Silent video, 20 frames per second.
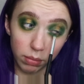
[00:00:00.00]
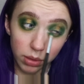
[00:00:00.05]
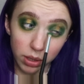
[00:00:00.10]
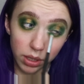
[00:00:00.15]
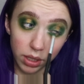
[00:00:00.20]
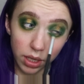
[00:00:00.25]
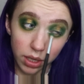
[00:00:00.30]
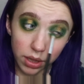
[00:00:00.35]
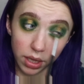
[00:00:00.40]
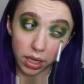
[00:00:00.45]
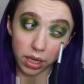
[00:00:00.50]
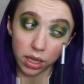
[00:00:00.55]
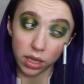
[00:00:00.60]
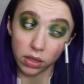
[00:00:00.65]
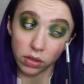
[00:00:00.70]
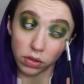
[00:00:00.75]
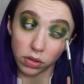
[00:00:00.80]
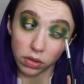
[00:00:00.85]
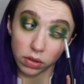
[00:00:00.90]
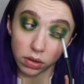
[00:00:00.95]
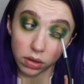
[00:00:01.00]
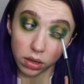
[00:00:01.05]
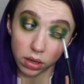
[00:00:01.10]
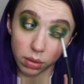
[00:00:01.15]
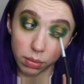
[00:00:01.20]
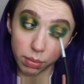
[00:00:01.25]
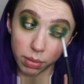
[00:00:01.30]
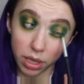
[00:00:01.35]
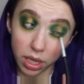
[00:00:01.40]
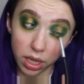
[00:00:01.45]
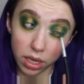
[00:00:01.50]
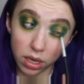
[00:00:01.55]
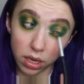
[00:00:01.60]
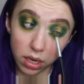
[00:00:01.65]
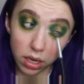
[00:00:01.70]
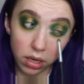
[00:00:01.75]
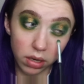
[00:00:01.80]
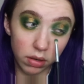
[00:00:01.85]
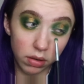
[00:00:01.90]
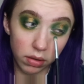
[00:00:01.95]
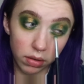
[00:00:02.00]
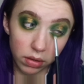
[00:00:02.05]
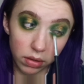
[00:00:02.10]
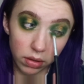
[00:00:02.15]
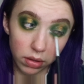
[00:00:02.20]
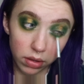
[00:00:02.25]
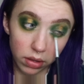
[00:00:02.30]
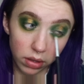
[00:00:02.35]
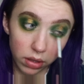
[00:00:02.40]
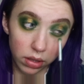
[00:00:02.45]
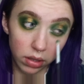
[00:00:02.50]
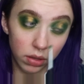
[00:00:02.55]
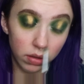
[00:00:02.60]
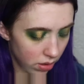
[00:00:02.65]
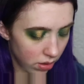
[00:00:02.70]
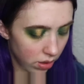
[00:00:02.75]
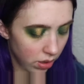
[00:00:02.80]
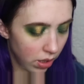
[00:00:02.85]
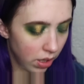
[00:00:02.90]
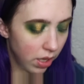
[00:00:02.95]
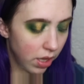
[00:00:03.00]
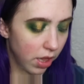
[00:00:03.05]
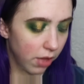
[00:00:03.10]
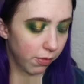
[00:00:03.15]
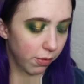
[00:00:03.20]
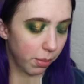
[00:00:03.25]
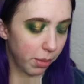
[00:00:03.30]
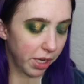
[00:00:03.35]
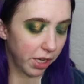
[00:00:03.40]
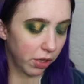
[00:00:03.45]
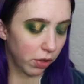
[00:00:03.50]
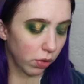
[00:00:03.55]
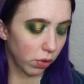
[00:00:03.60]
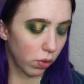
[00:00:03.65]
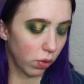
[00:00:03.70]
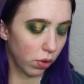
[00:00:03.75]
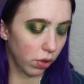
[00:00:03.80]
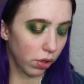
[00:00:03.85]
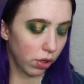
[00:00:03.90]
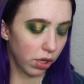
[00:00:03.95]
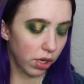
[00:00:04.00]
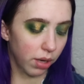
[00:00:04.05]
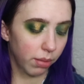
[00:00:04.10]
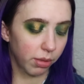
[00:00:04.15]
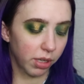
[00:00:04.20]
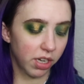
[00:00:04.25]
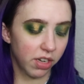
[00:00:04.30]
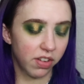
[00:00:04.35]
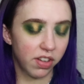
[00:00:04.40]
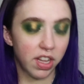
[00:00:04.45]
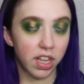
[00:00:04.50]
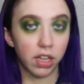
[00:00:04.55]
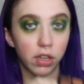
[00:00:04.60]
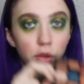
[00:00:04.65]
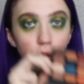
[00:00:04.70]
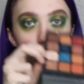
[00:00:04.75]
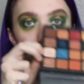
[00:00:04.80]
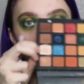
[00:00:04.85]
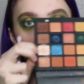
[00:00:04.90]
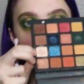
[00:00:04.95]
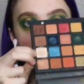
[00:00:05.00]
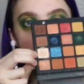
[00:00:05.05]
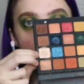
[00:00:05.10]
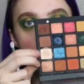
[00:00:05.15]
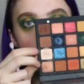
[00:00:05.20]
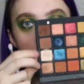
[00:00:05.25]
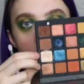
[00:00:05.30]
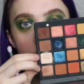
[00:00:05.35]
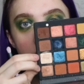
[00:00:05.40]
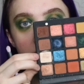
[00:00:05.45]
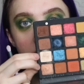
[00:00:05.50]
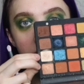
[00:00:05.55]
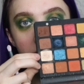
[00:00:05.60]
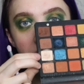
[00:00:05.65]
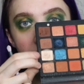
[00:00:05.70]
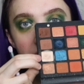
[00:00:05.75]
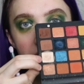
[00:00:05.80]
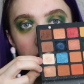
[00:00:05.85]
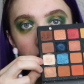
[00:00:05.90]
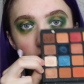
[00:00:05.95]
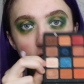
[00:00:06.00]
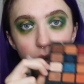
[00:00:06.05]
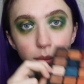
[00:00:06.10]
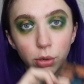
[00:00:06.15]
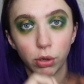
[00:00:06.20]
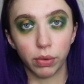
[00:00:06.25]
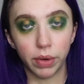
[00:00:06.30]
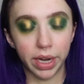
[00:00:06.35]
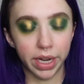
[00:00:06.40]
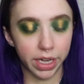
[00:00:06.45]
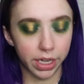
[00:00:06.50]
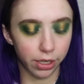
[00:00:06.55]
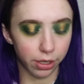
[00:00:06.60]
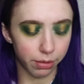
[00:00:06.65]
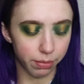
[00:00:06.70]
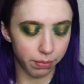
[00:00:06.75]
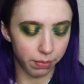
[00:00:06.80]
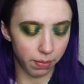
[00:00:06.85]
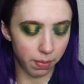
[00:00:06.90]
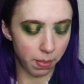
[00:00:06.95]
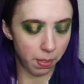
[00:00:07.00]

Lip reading: Blend out the edges a little bit. Then for my inner corner, I'm gonna take Queen, which is the lightest shimmer right here.